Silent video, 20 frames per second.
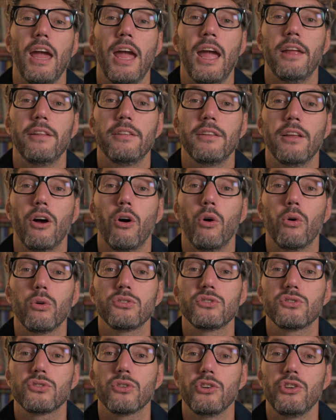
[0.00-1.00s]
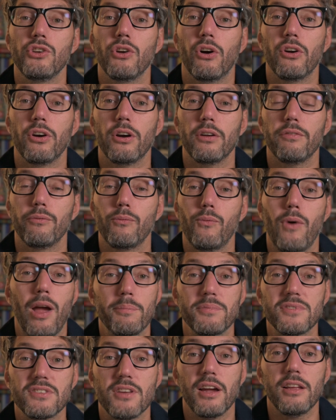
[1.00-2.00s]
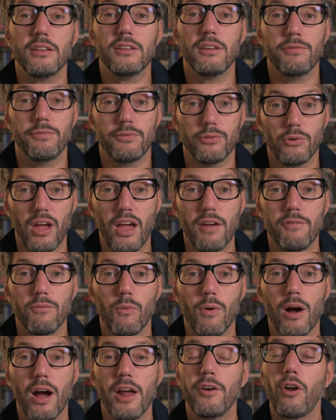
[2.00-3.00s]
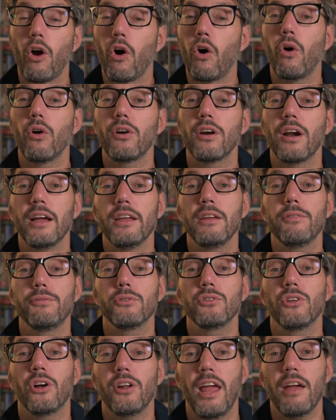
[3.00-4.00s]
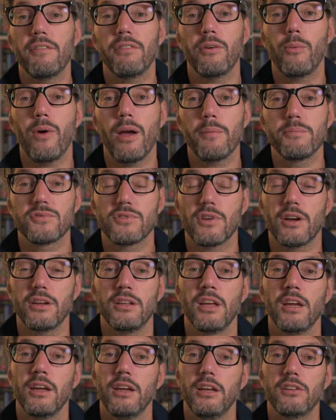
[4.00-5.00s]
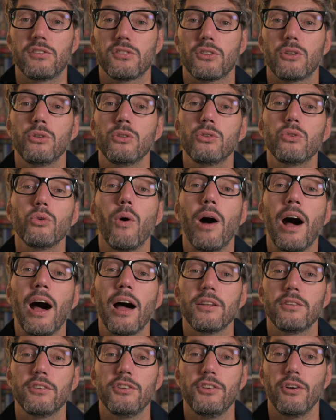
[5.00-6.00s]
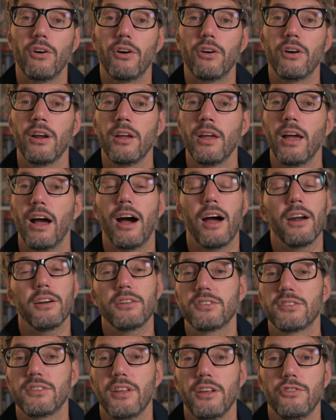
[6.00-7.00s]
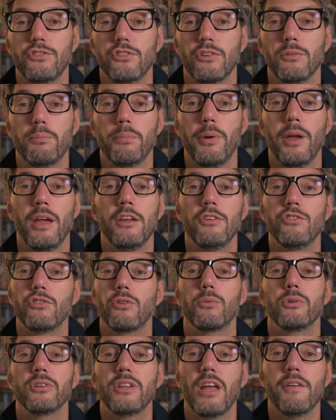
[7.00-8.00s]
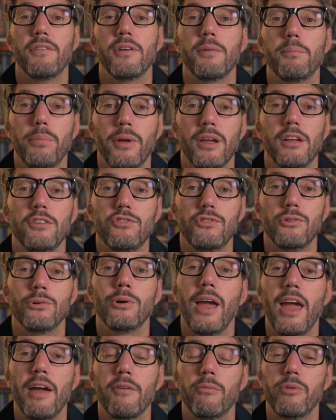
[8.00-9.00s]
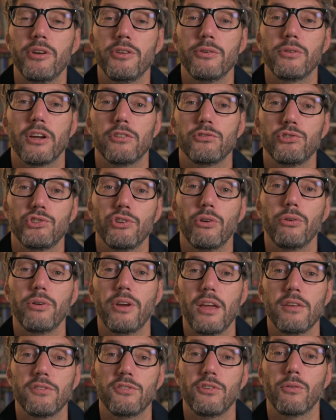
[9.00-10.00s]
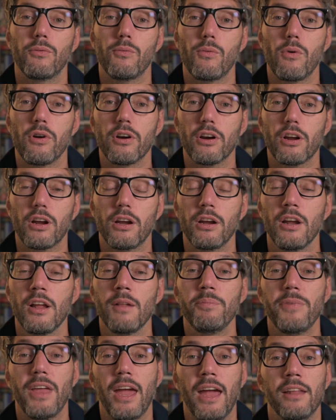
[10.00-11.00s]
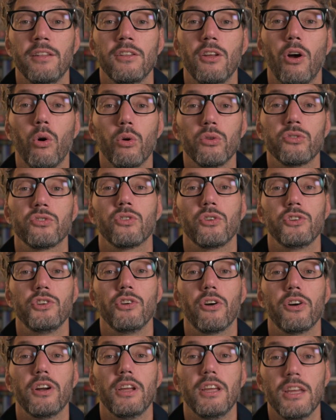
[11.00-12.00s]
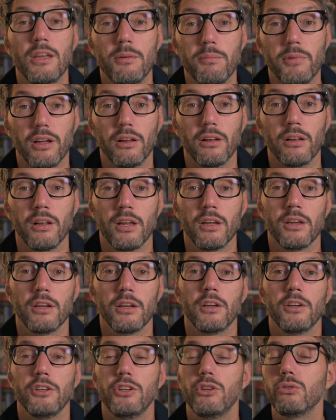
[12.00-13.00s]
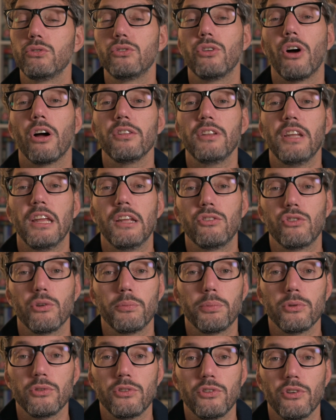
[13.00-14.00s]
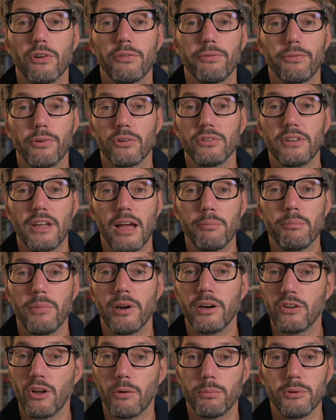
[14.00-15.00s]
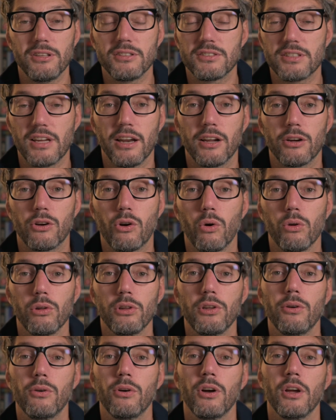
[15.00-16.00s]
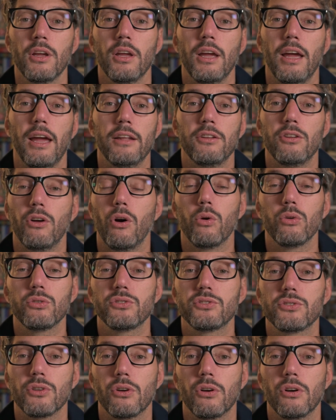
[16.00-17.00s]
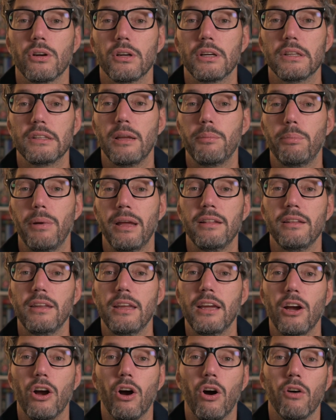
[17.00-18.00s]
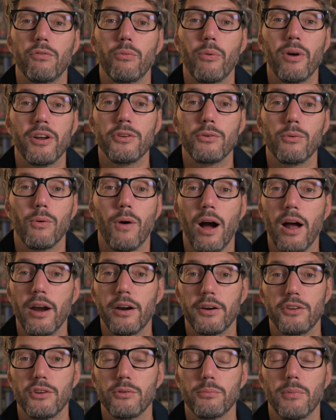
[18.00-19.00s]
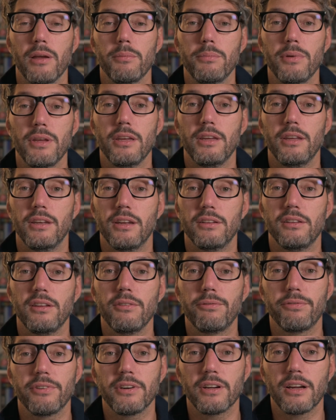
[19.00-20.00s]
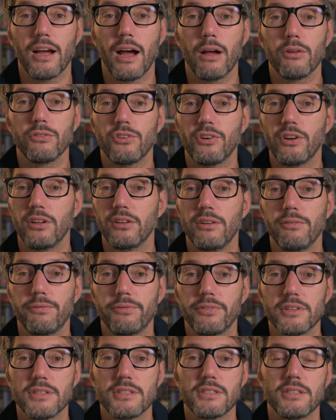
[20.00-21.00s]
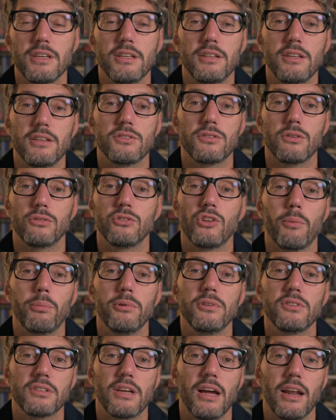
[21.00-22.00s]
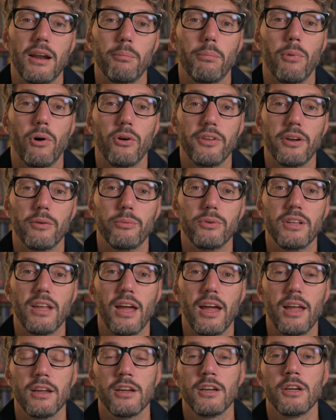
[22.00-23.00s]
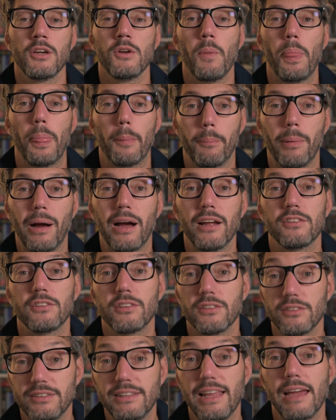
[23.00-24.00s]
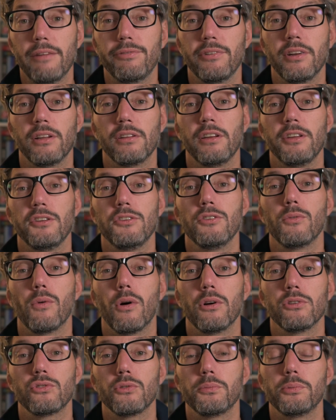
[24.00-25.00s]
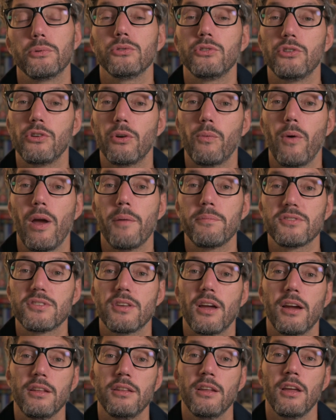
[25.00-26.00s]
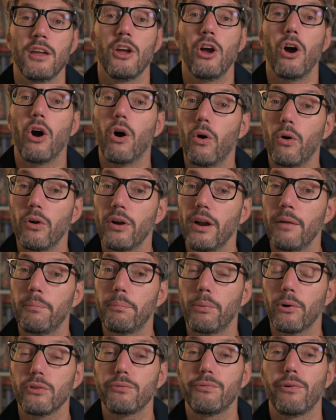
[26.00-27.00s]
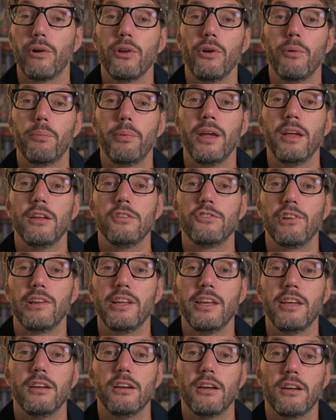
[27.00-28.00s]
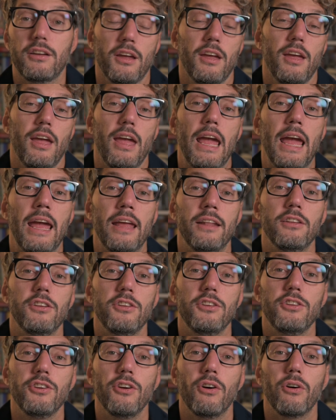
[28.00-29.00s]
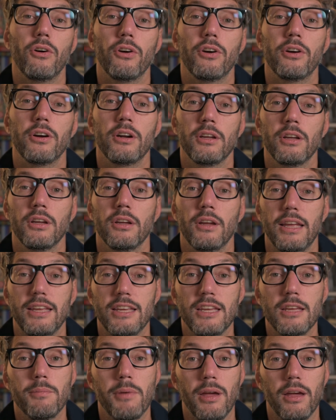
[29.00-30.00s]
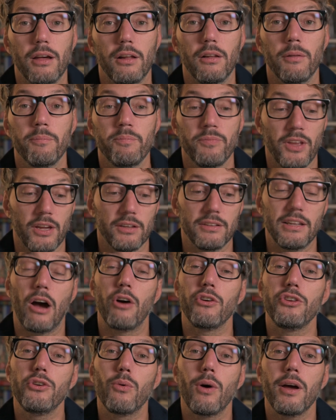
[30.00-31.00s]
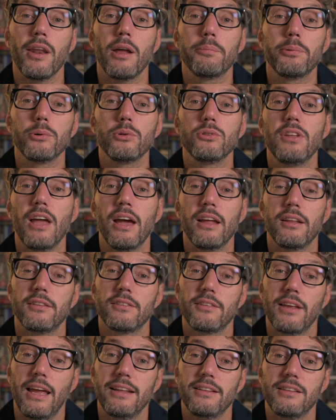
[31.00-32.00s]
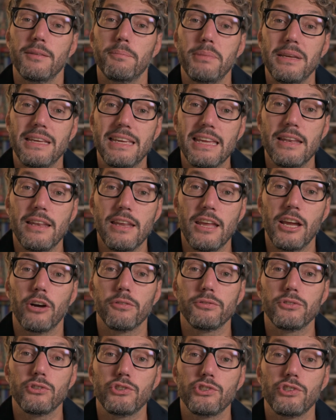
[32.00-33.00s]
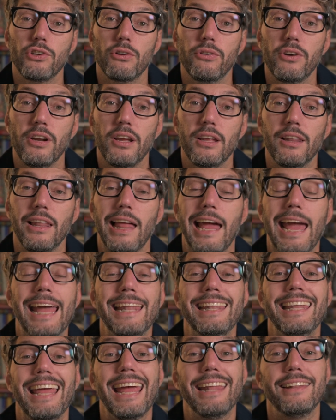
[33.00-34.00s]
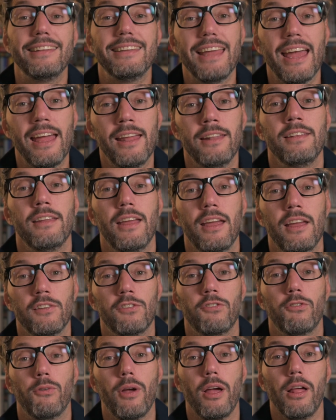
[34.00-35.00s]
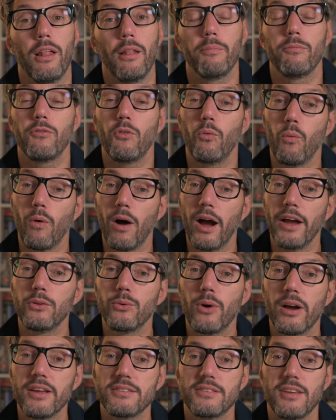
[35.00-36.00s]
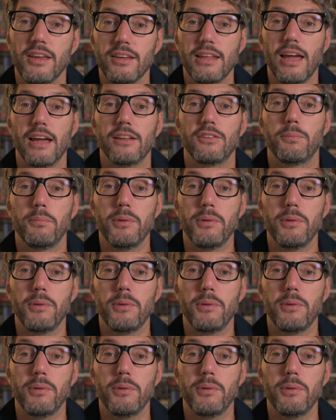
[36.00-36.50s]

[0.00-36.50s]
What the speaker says: and also your website if you have one, or if you don't have a website, it's good to add your ArtStation page or whatever page you have where you can showcase your work, and also your email. You don't need to put your phone number, nobody's gonna call you, and also depending of where you are, you might be in a different country, a different city, so nobody's gonna bother with that. But definitely you want to put your website or a portfolio page link and your email. Now you want to put that at the beginning of the showreel and at the end as well. Why do I say that?